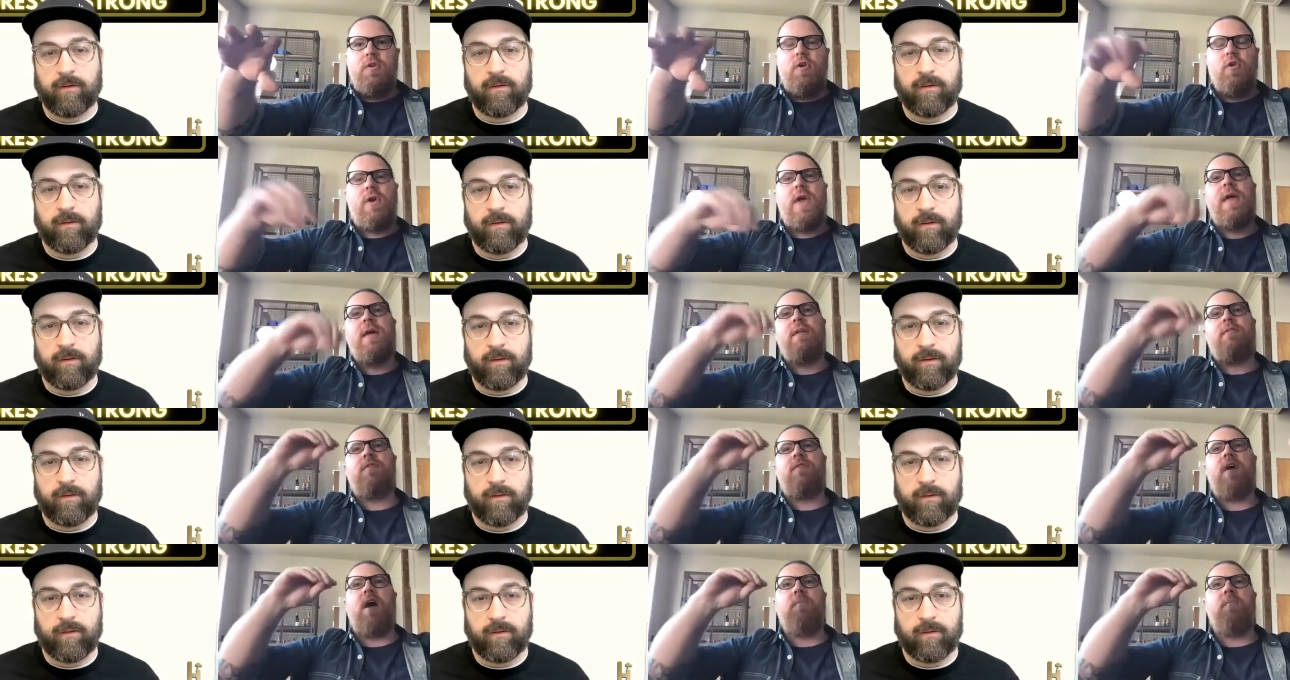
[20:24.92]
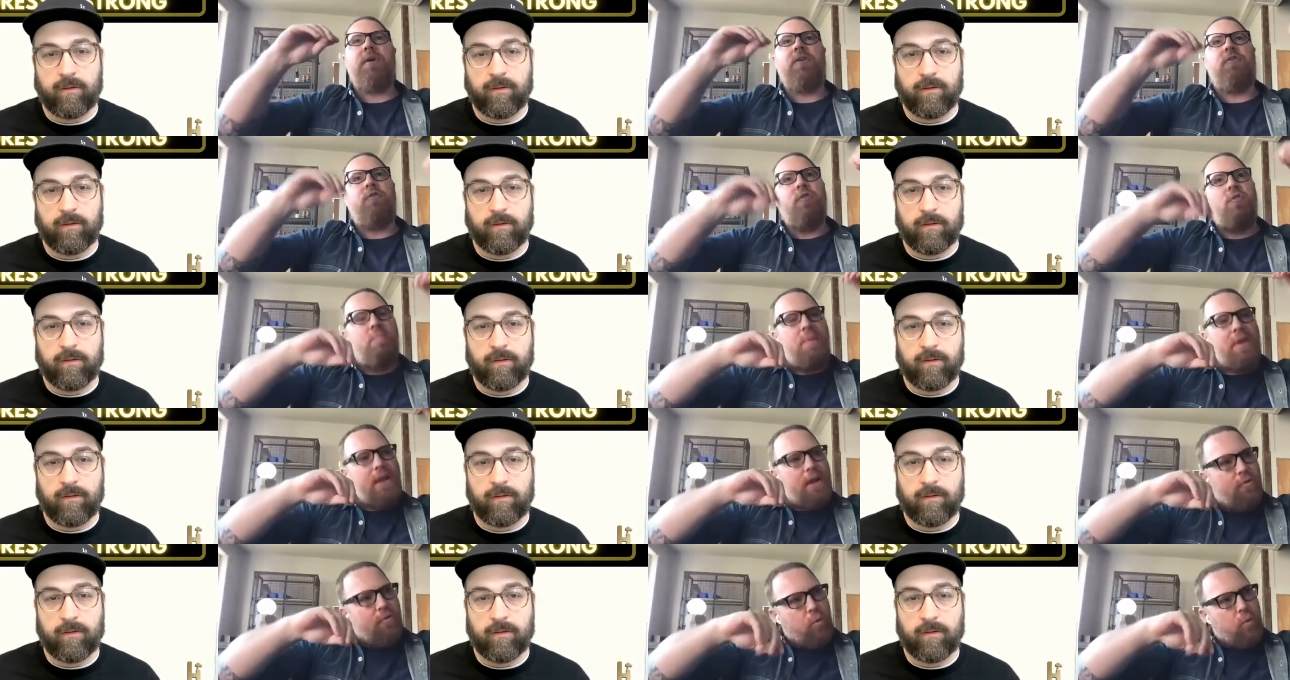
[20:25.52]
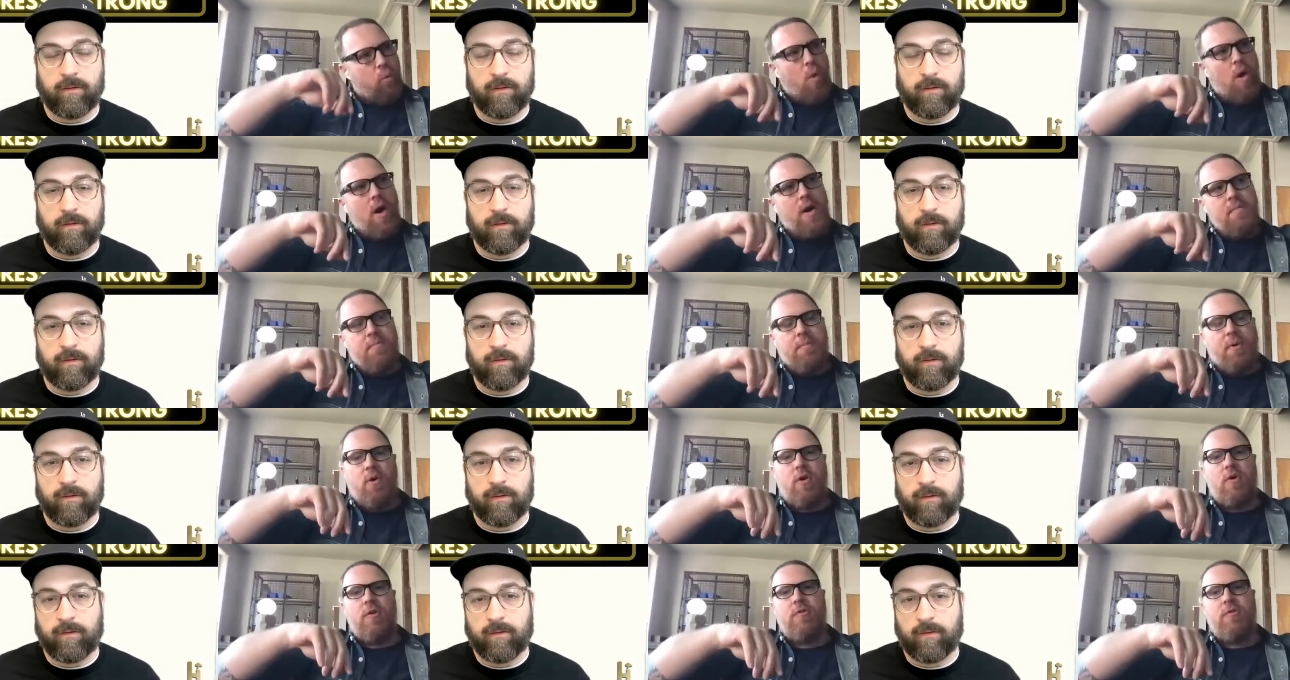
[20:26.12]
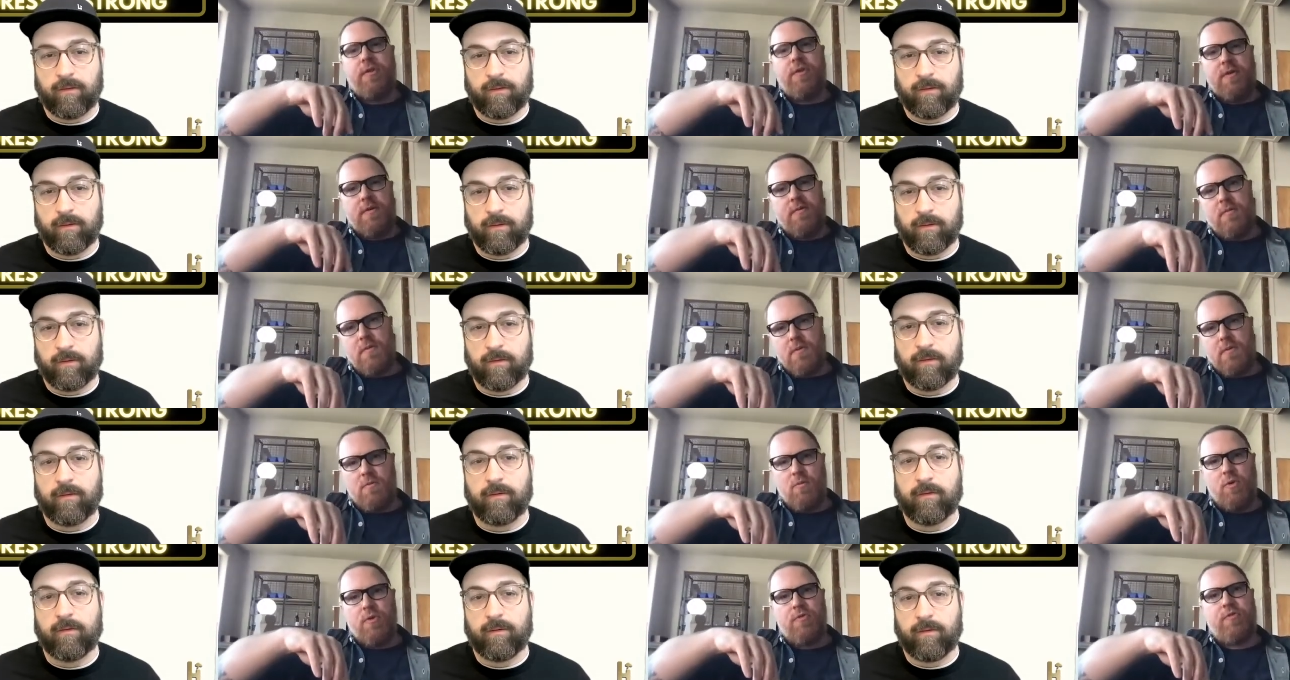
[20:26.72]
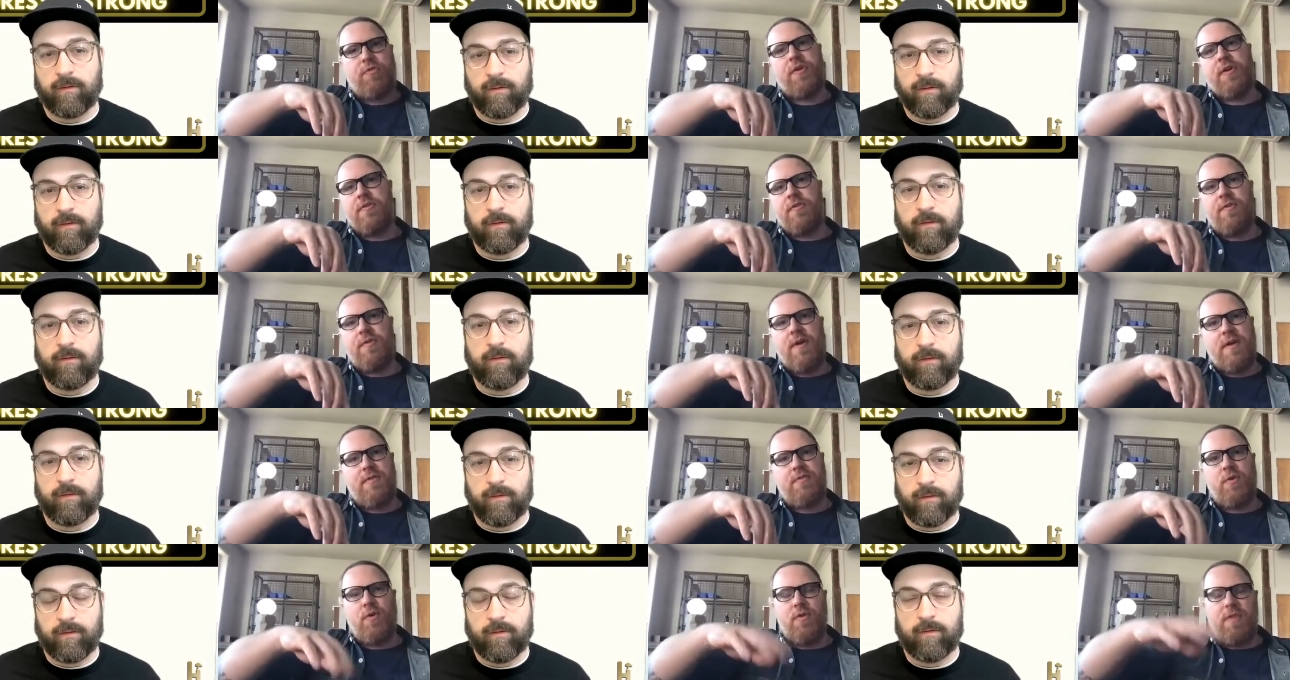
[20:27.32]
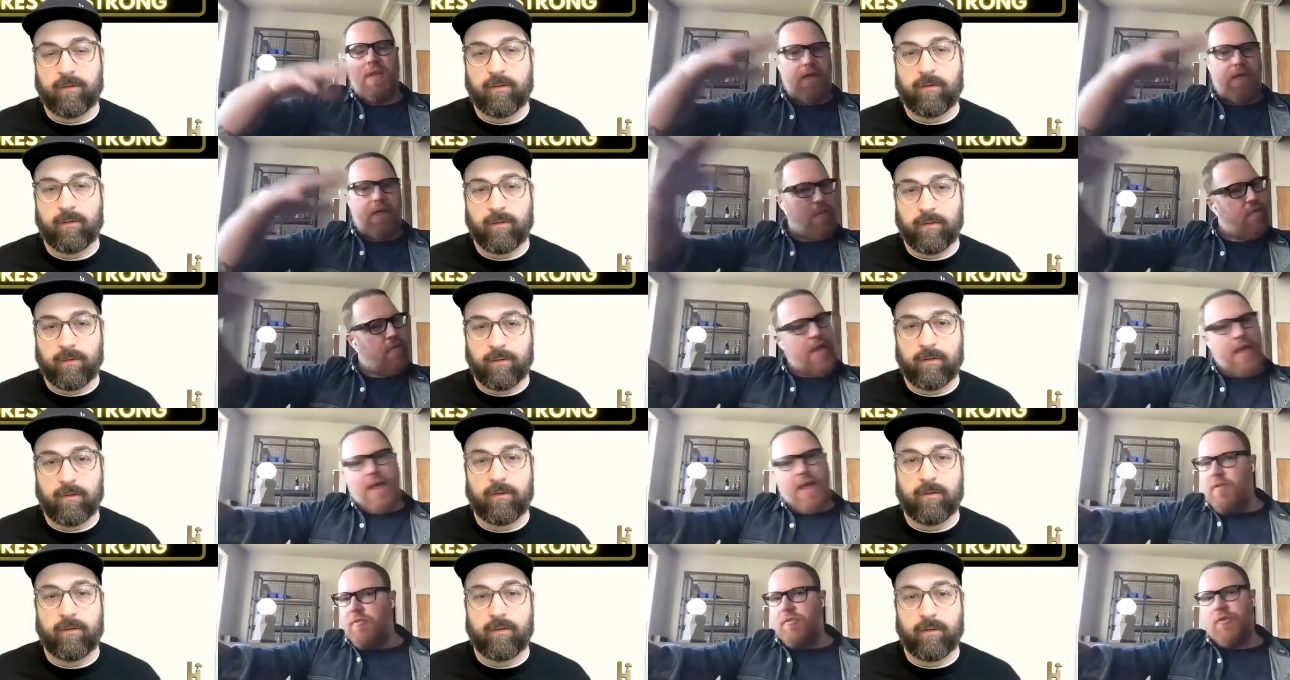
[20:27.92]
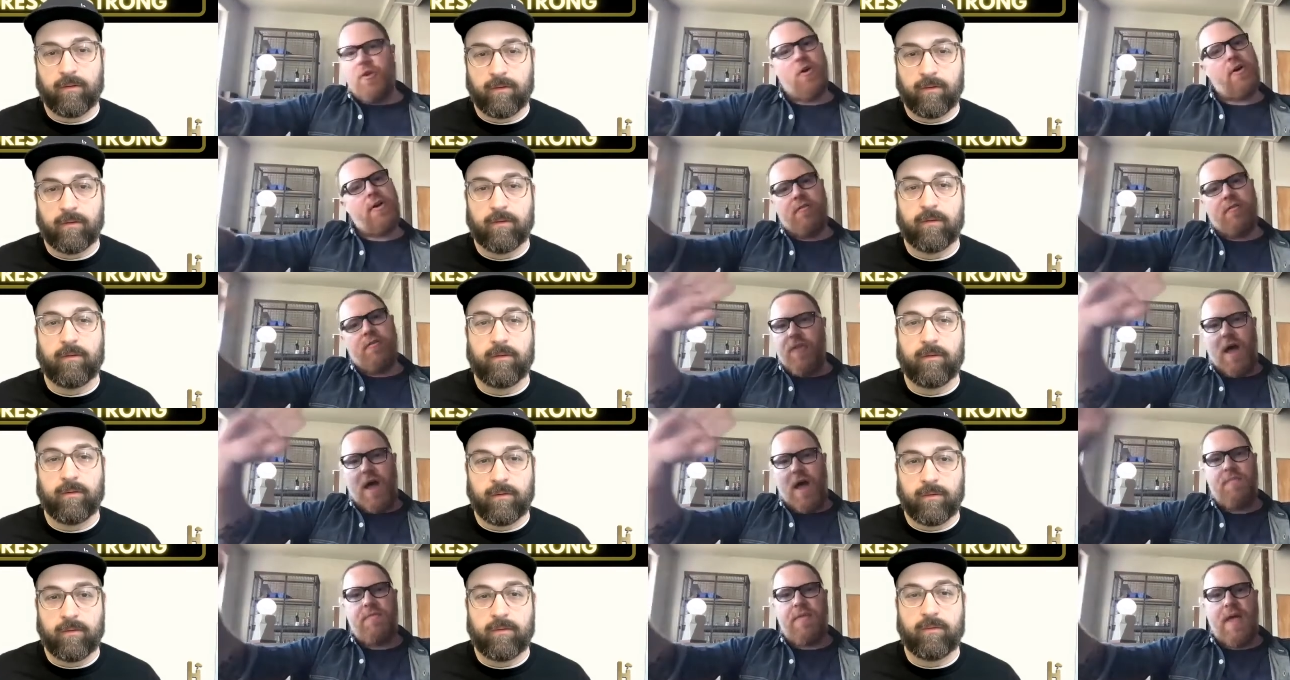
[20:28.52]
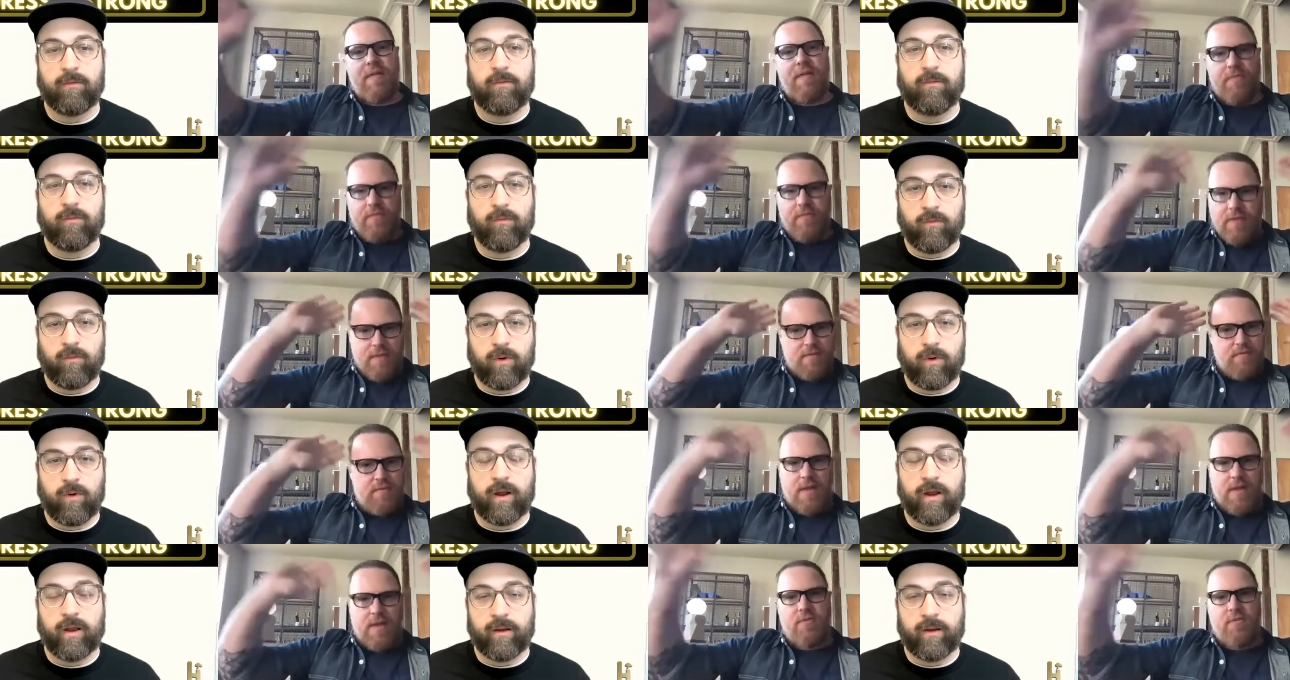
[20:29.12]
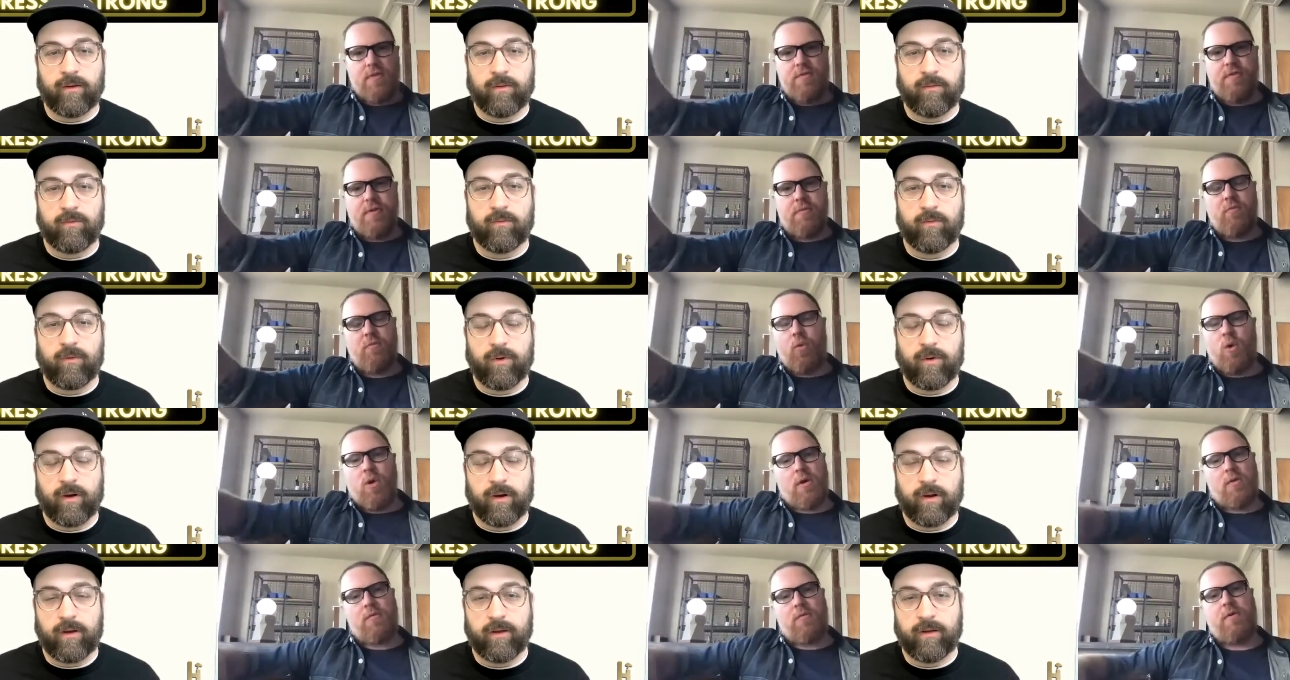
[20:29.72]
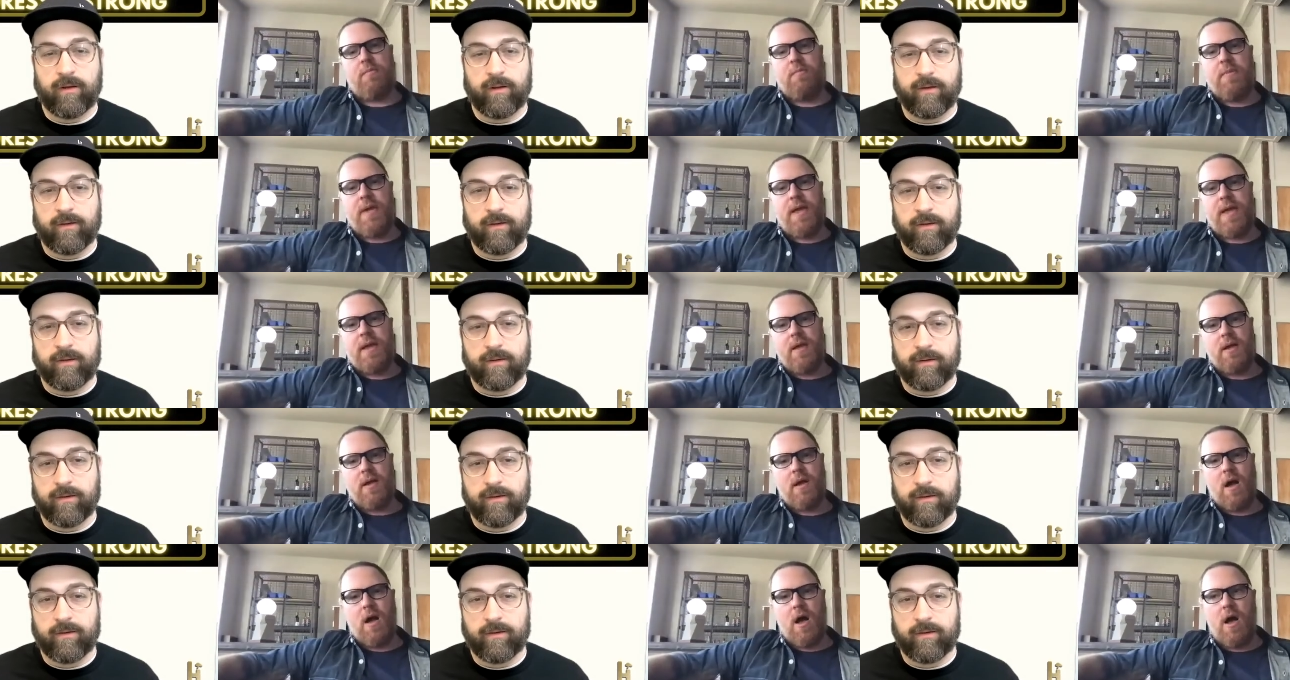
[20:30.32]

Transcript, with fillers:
Speaker 1: you can't tell me just because one person was successful that the thing is good. It's not that right, that, that, doesn't right. work for me.